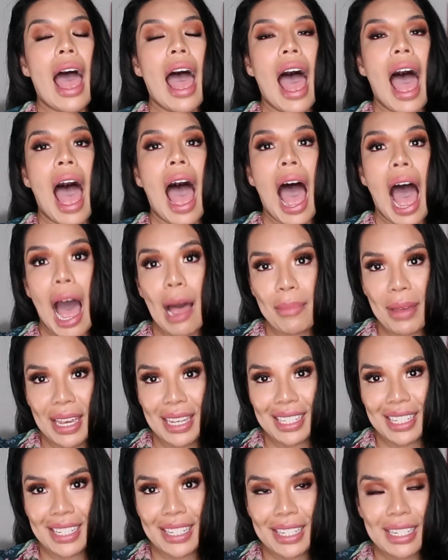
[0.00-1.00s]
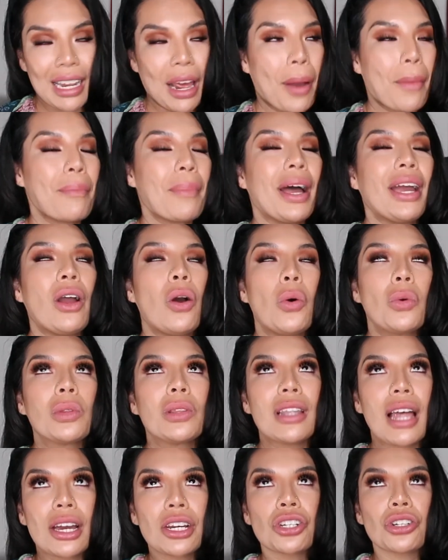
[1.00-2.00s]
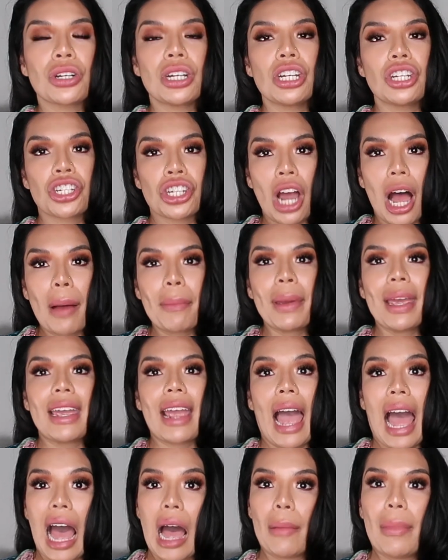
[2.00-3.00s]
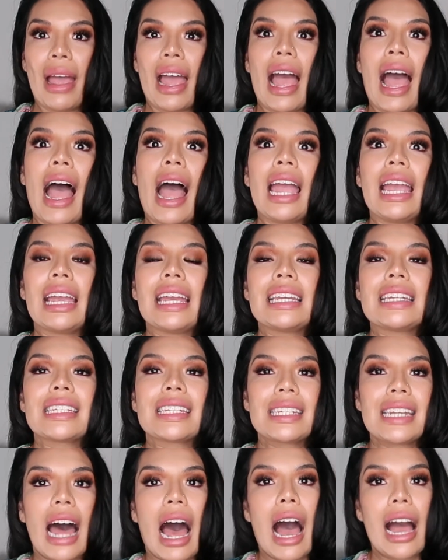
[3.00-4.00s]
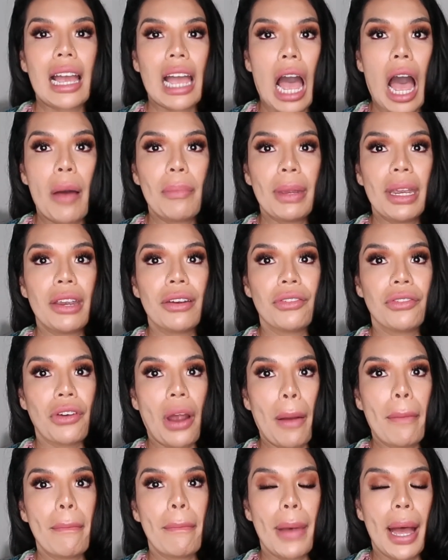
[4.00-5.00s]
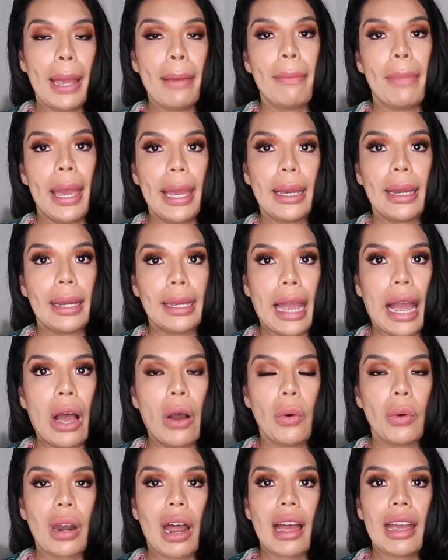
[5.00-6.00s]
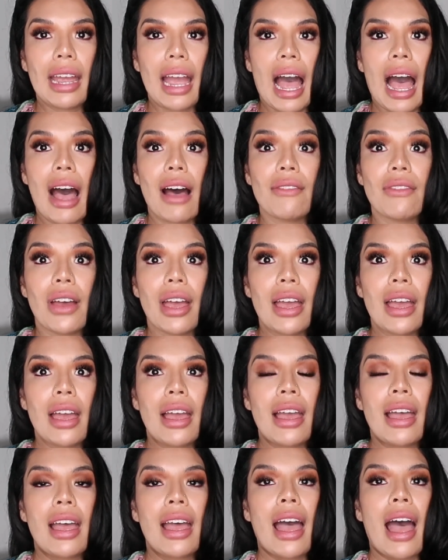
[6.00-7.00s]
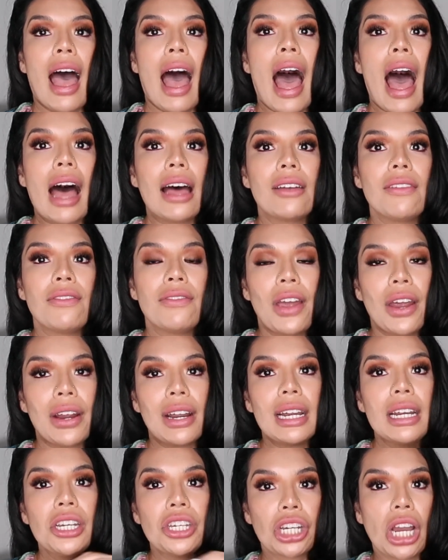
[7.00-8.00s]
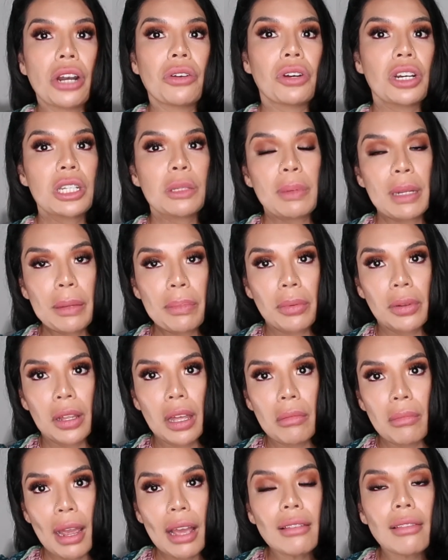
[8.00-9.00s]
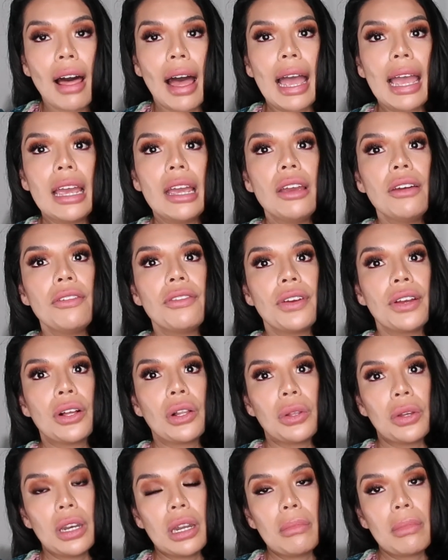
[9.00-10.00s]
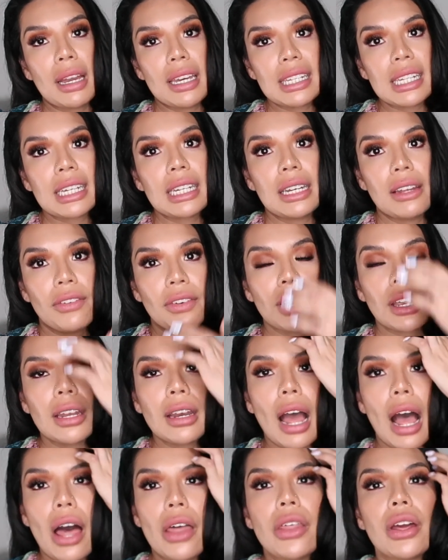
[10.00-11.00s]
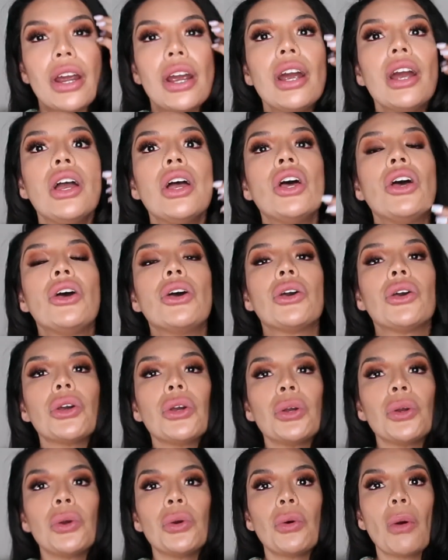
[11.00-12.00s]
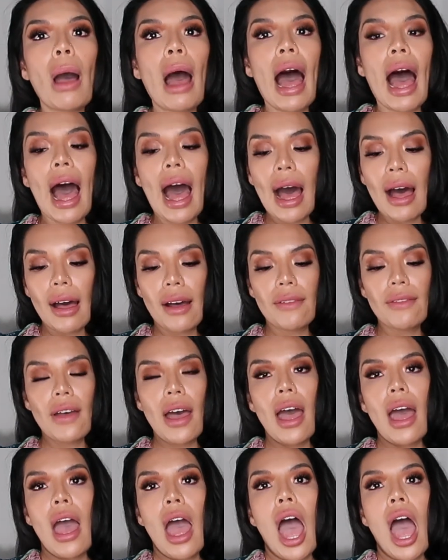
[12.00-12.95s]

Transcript: habits. My own luxury shopping habit is not coming from my bank account. I have had very generous people in my life, including my significant other, who have